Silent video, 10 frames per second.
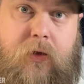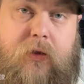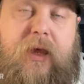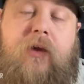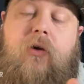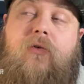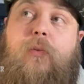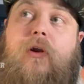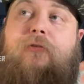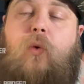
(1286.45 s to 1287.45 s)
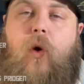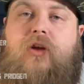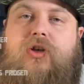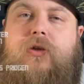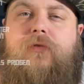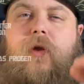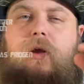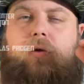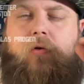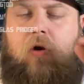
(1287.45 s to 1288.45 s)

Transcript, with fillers: Thank you everybody for watching the video,